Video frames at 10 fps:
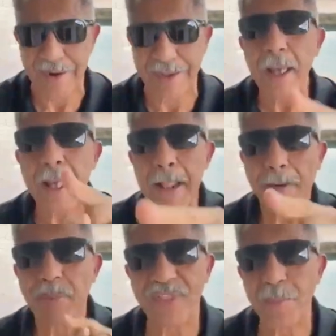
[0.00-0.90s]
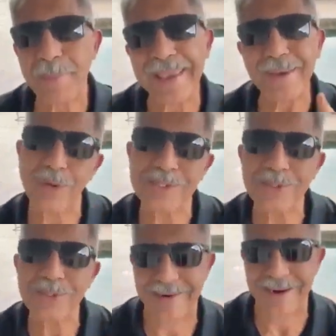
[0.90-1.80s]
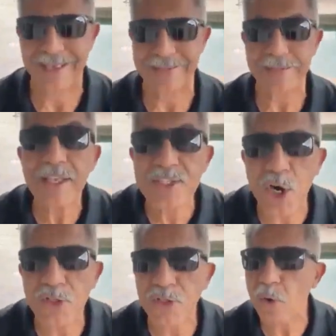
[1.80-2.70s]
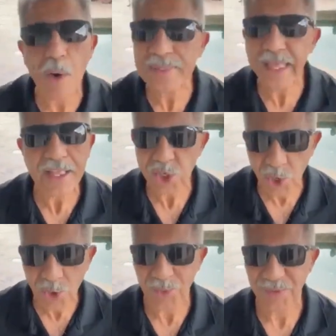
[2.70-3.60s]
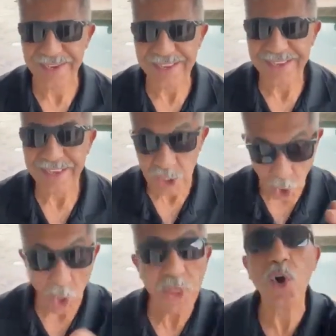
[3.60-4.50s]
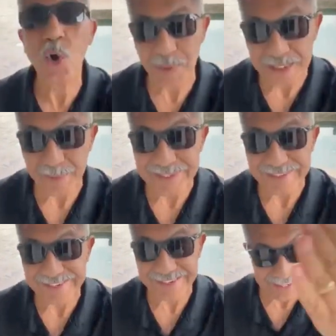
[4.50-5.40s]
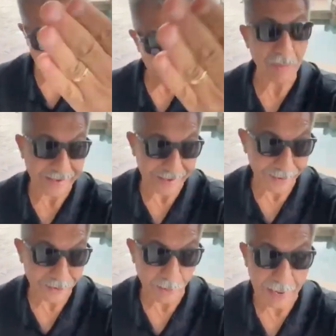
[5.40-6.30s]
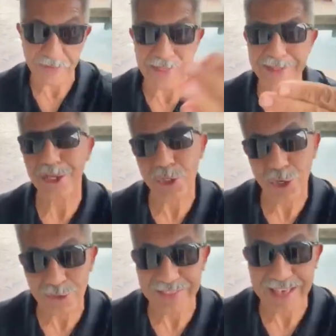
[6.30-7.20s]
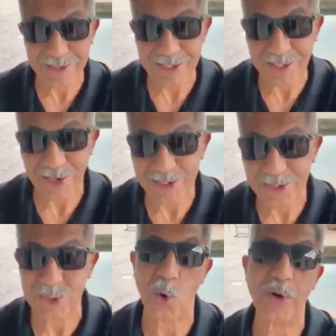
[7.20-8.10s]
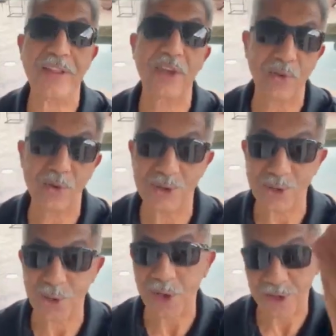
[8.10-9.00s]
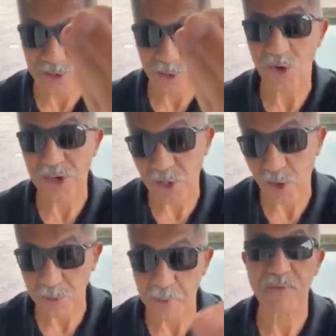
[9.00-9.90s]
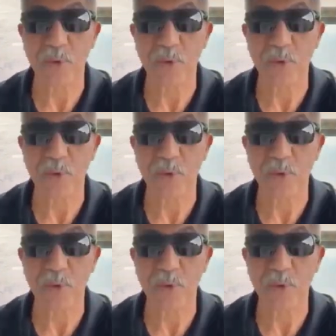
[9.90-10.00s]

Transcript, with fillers: in other home-based businesses that you might hear about that they charge you $1000 to join and they force you to be on $200 a month force auto ship yes you lose it when you are sitting there studying waiting to go